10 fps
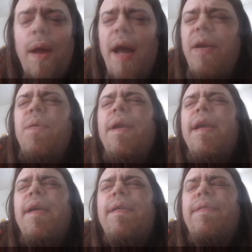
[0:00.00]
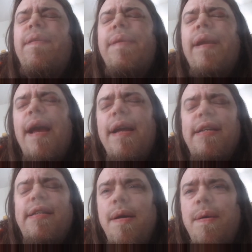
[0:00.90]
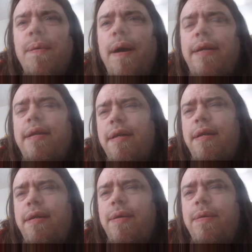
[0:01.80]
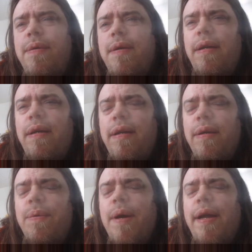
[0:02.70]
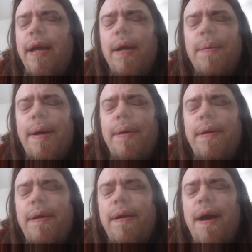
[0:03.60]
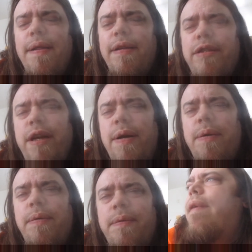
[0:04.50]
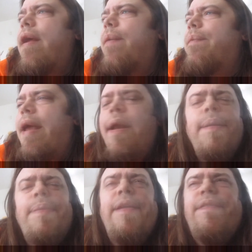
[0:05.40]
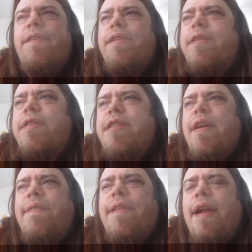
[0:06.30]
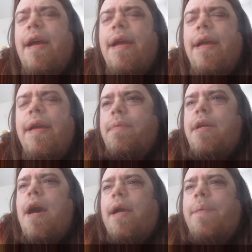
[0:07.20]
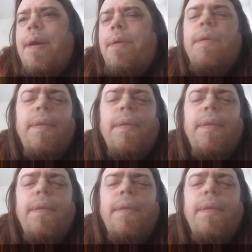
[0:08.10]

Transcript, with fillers: do want to hear from you guys. What do you want to hear about on this channel? It'll mainly be for stuff that I talk about.